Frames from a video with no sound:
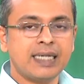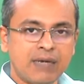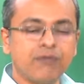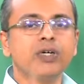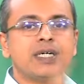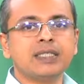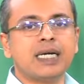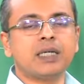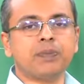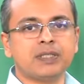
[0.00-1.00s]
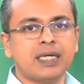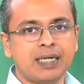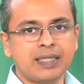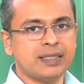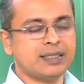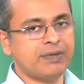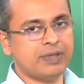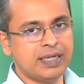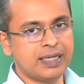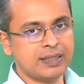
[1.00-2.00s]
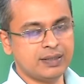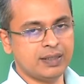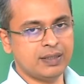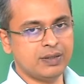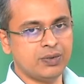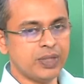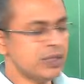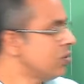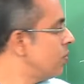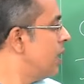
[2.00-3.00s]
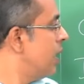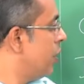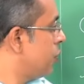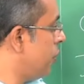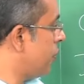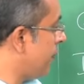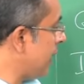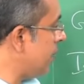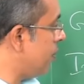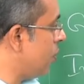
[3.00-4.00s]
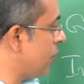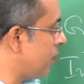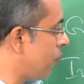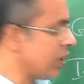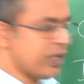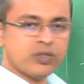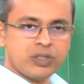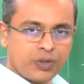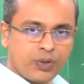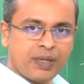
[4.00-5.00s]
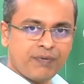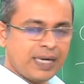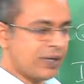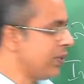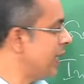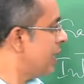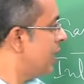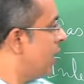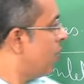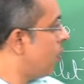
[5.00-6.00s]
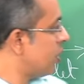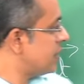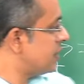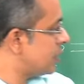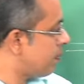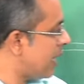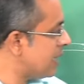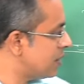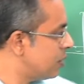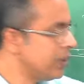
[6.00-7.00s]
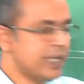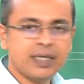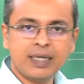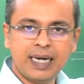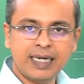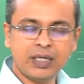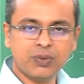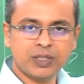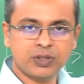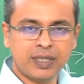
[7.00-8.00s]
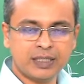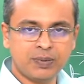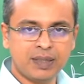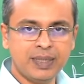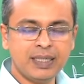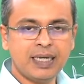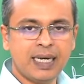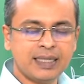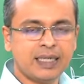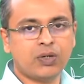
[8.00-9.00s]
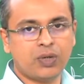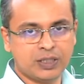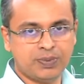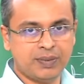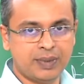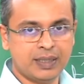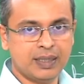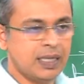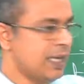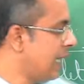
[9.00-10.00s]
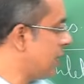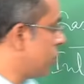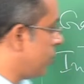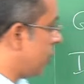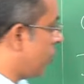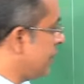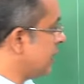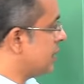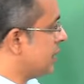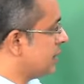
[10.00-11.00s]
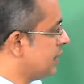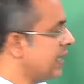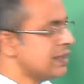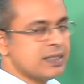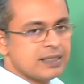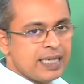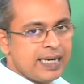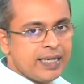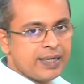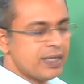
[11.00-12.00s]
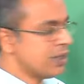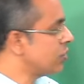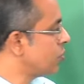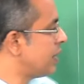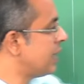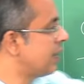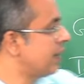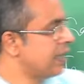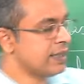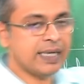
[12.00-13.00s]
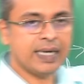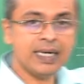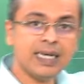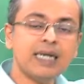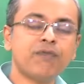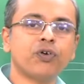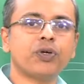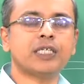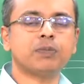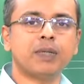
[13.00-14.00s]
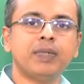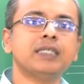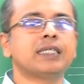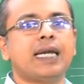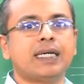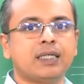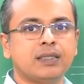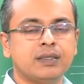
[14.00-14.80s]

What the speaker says: therefore, it is 100% RH at 70 degrees C. Okay. So, you have to worry about what is your humidifier doing, what is this path doing heading towards your experiment and then your experiment. And so, you can always change this setting here so that the inlet for your experiment is correct,